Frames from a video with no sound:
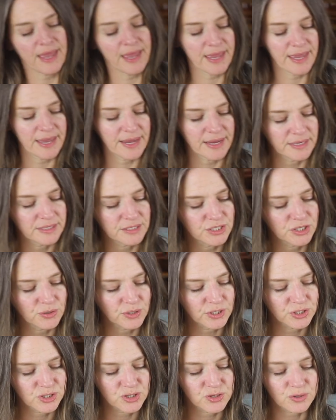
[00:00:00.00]
And you
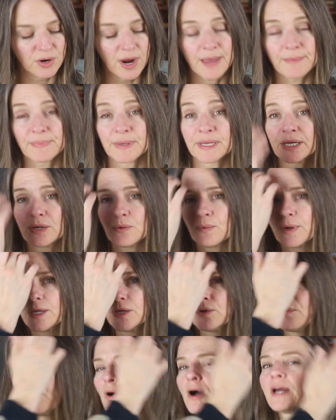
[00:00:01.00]
can stripe any
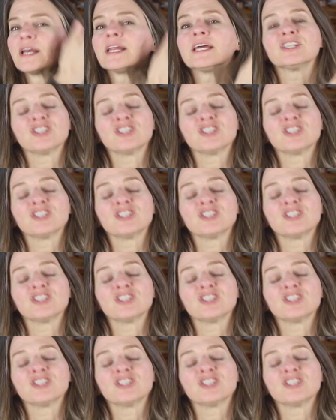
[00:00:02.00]
way you want.